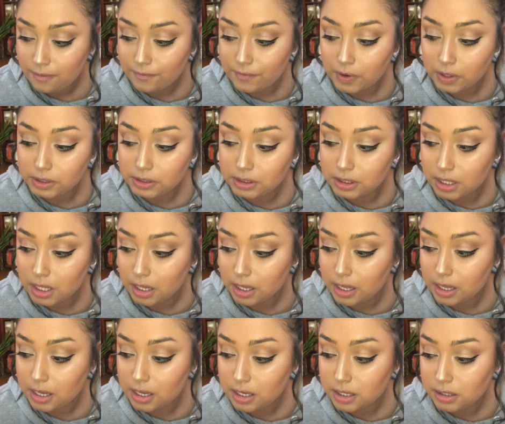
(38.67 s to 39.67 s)
First thing
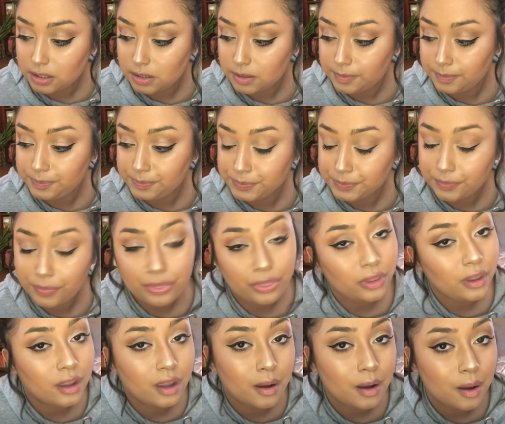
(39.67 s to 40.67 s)
is
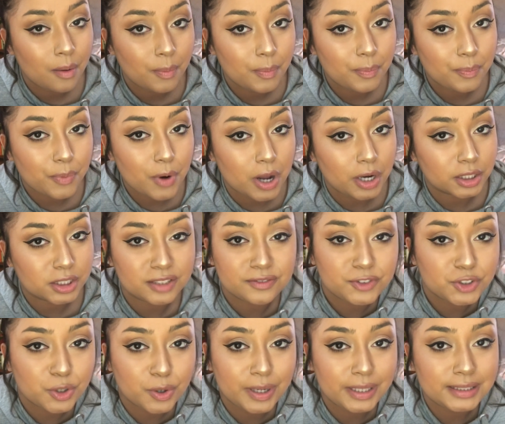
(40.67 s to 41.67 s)
product
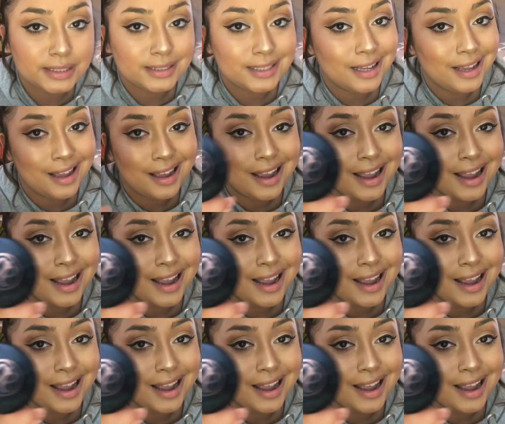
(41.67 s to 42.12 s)
of choice,